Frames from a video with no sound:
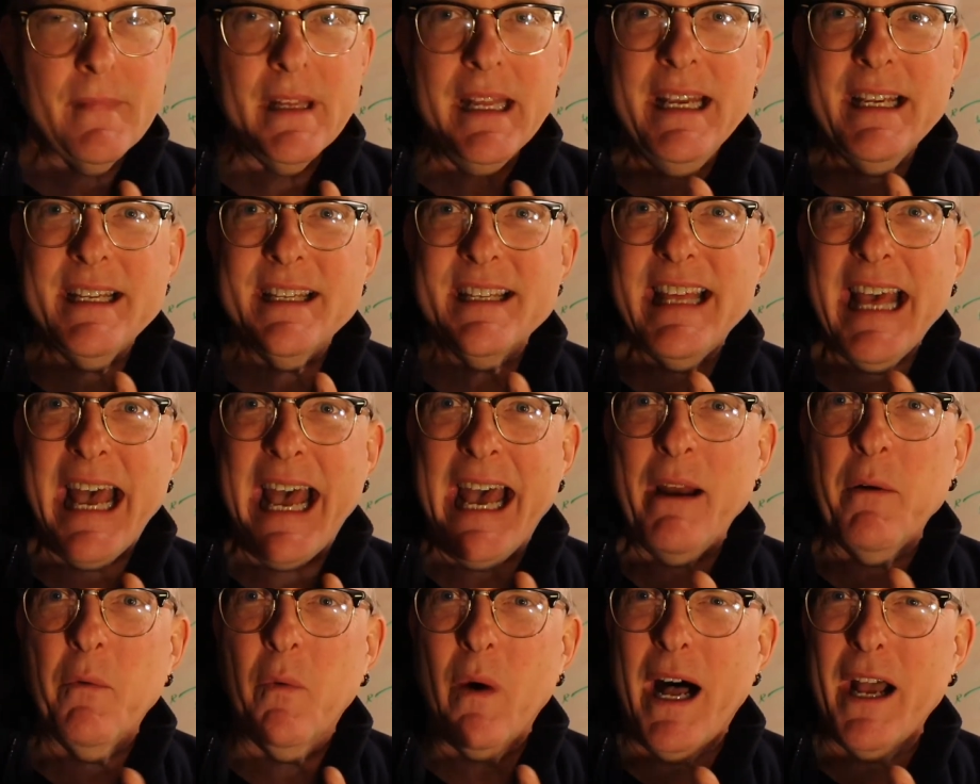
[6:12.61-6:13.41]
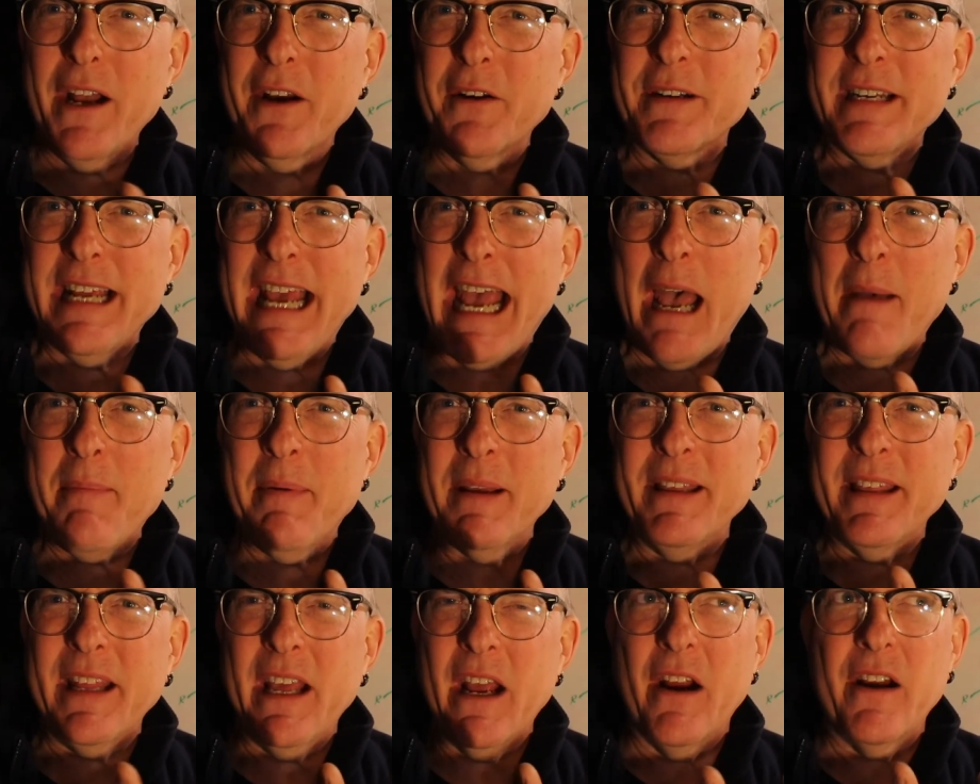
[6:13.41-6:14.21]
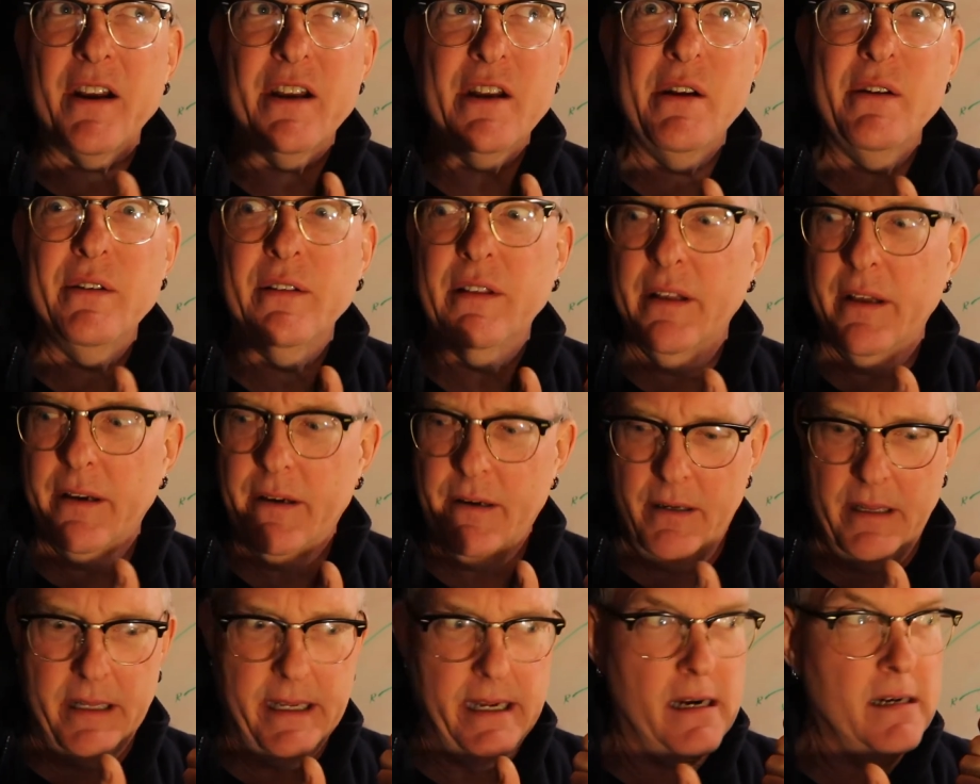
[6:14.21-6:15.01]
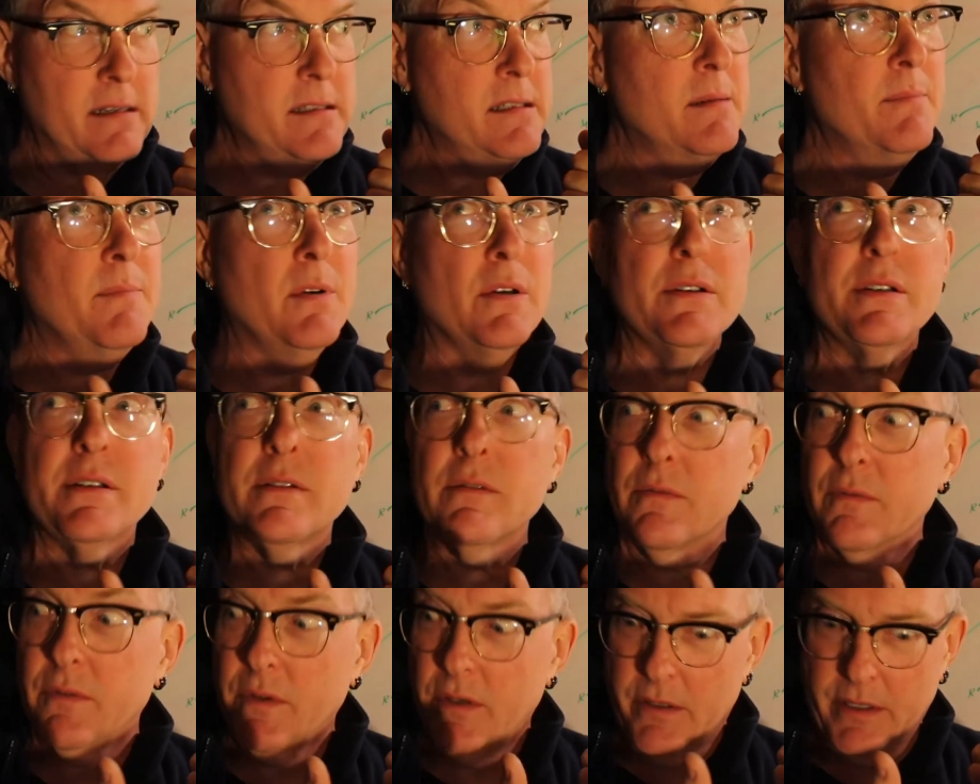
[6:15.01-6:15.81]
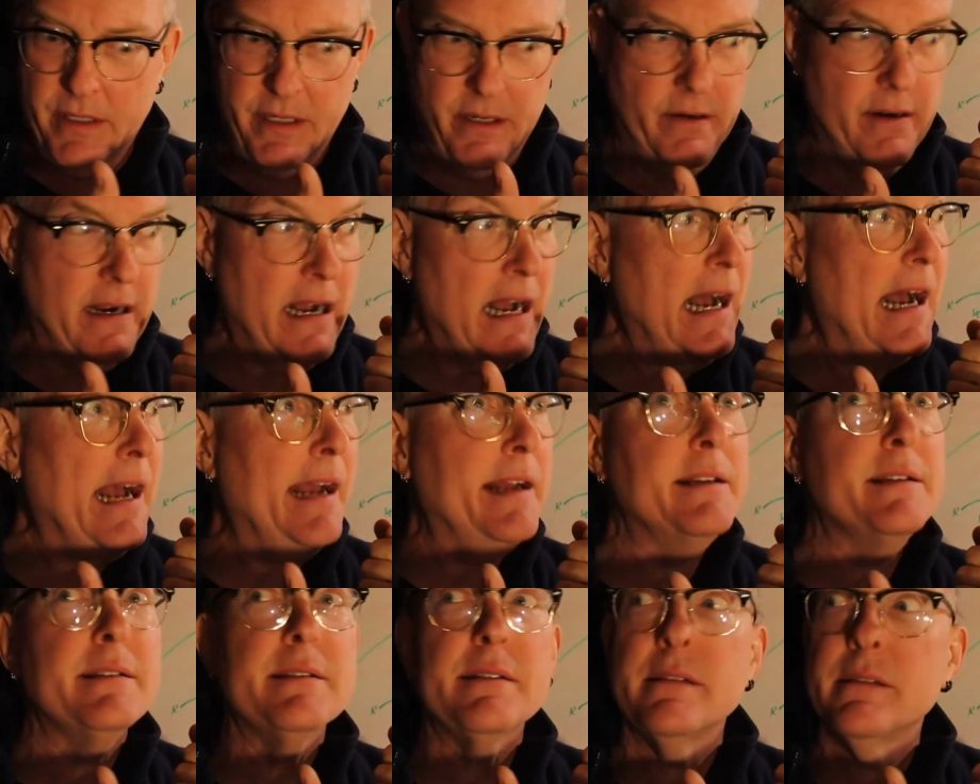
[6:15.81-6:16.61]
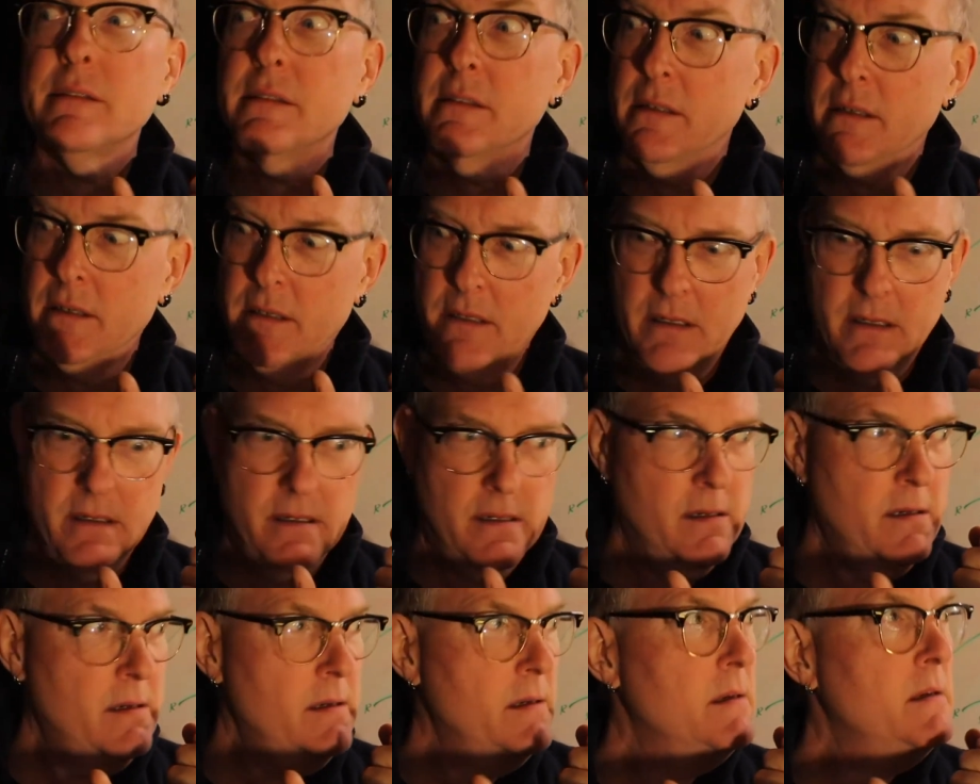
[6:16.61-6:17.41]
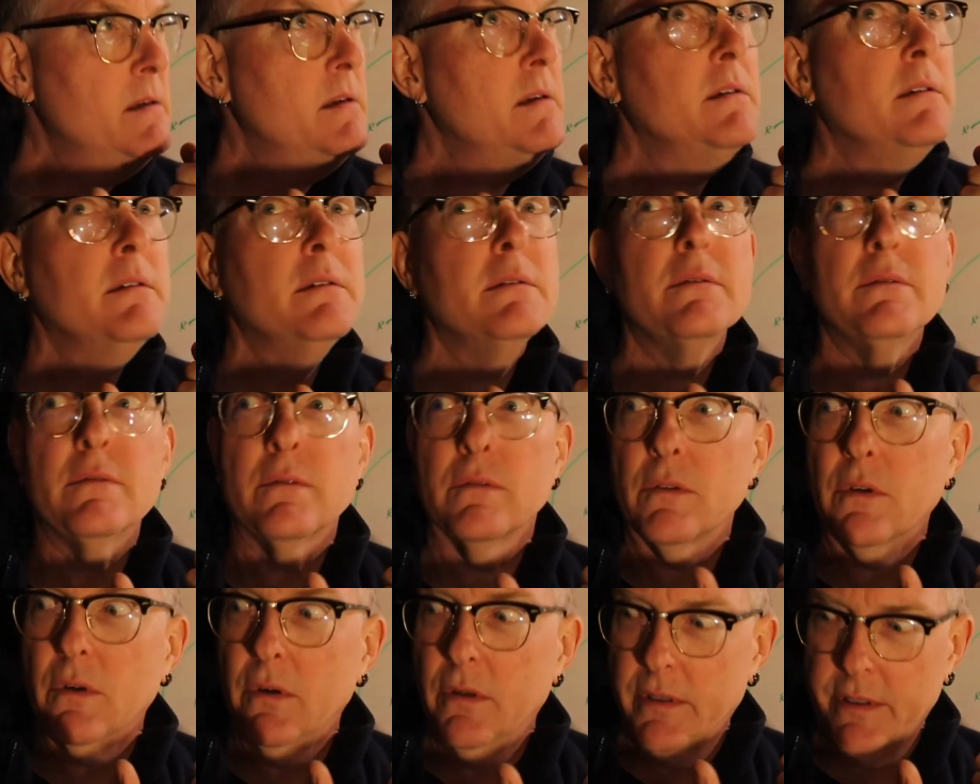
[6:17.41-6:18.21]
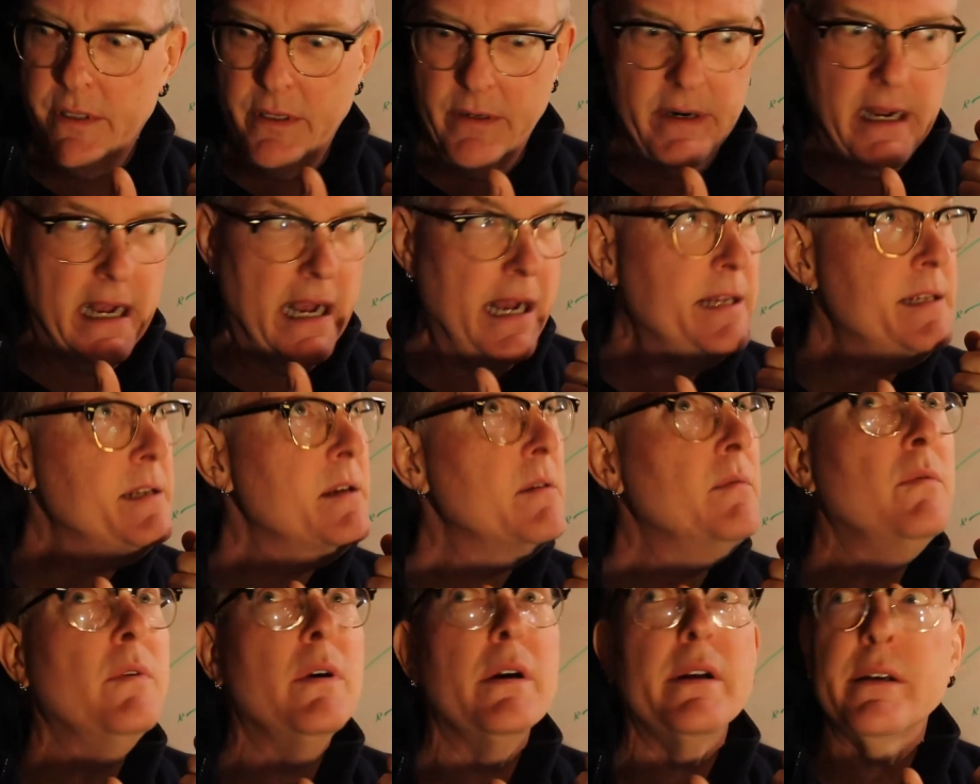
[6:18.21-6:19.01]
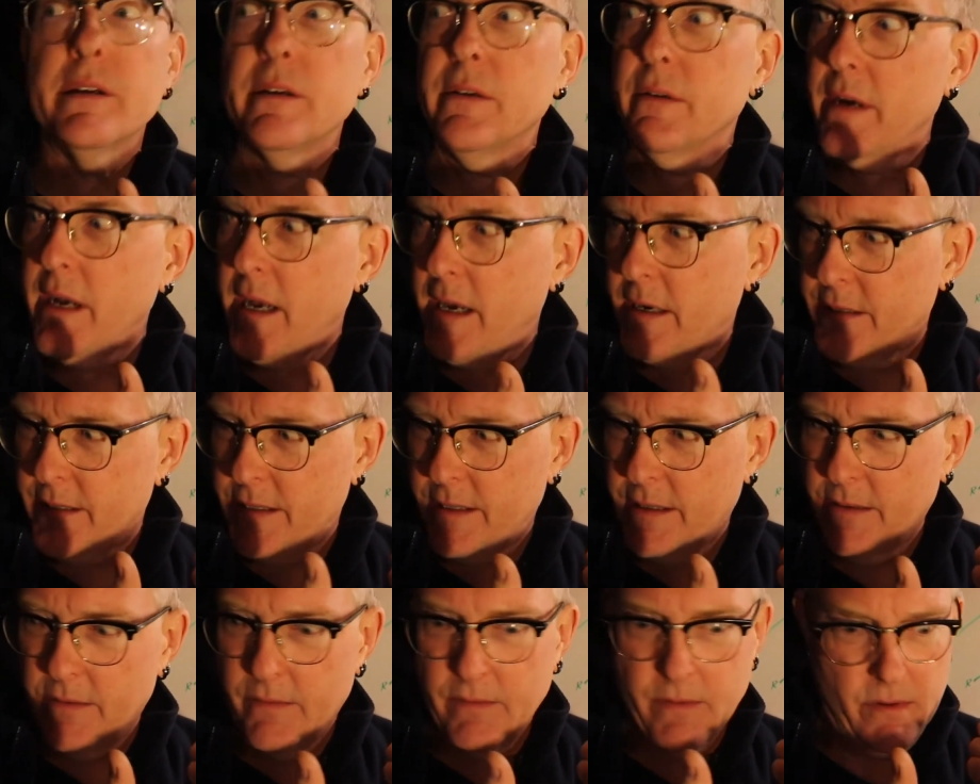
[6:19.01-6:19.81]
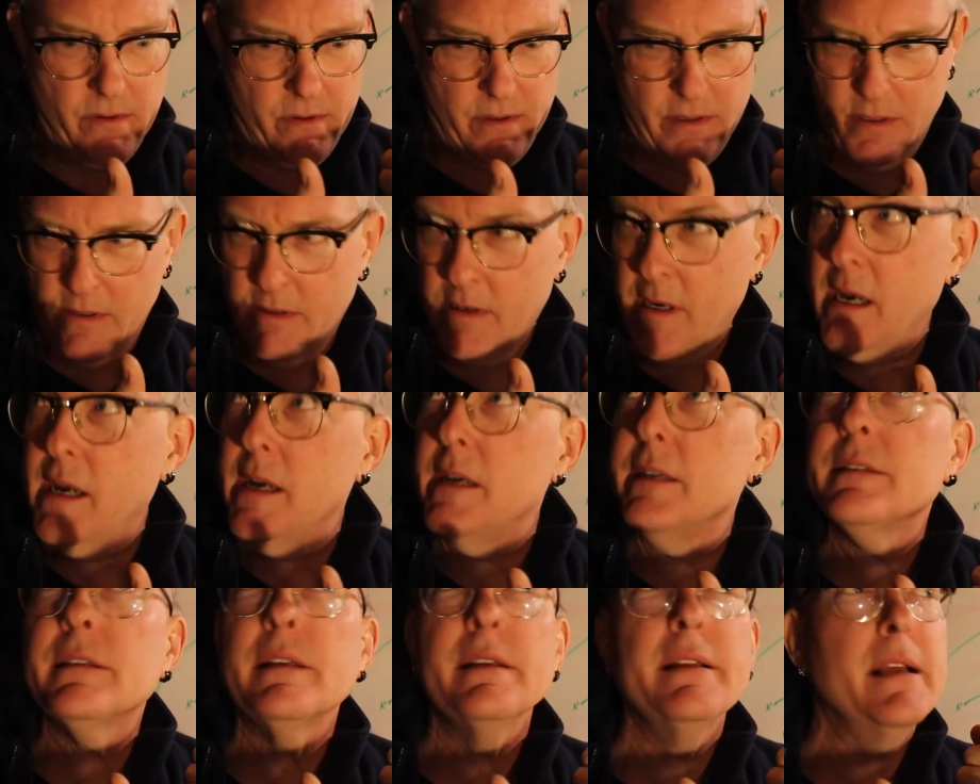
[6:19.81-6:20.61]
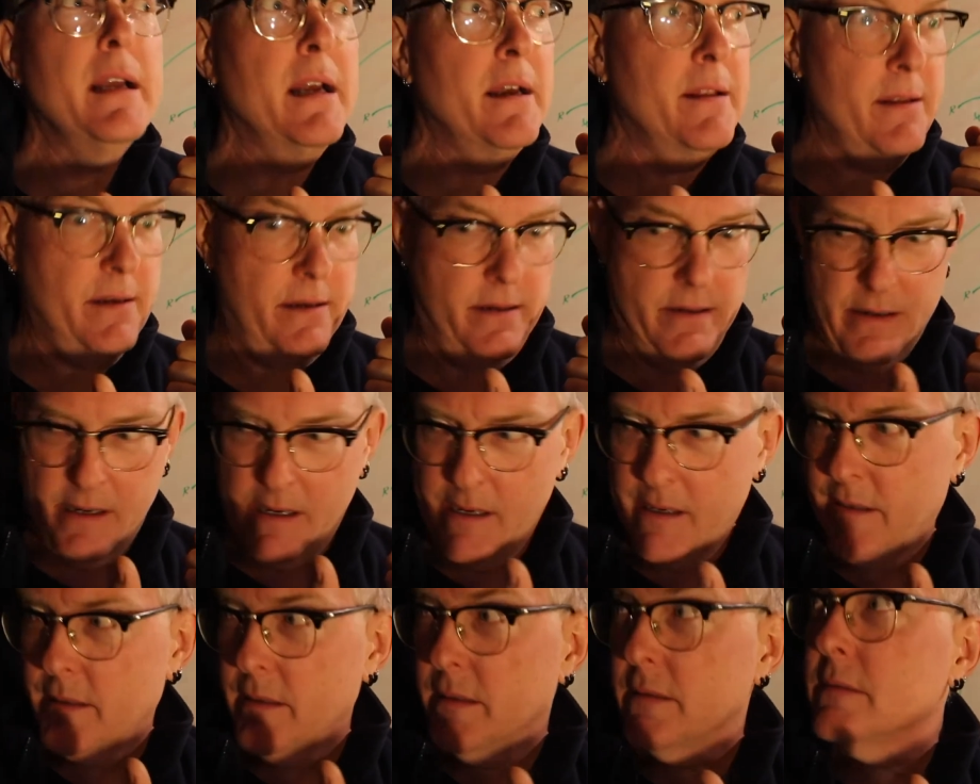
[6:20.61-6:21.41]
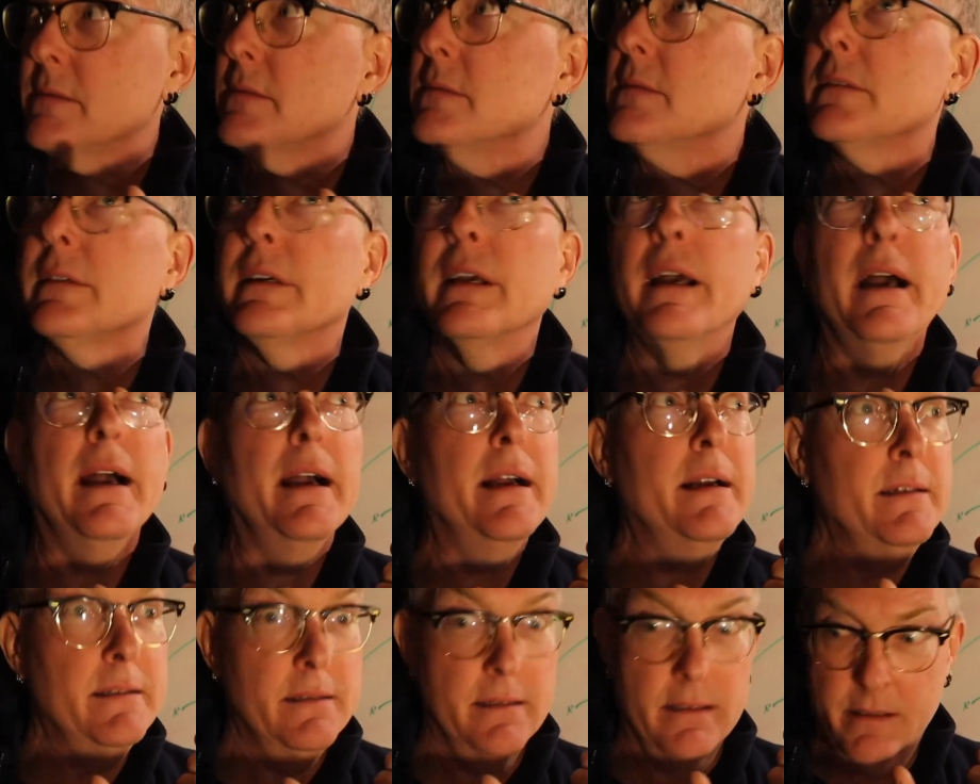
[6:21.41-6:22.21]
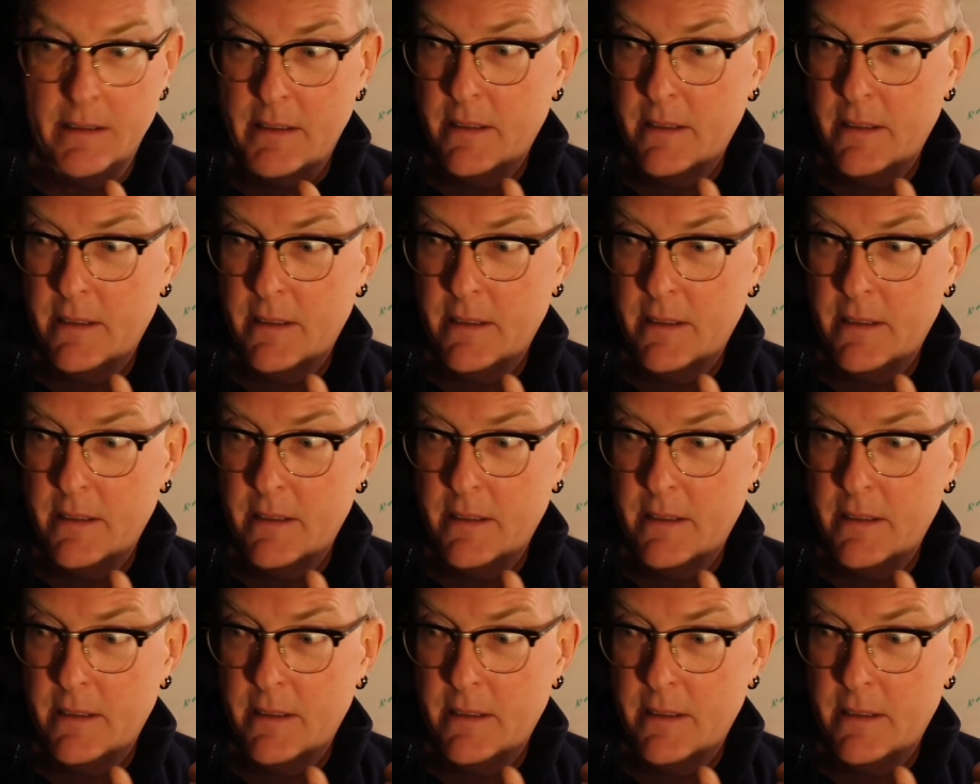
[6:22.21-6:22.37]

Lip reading: is that while you're tapping there, you literally are supposed to roll your eyes. Roll your eyes in one direction, roll your eyes in the other direction, okay?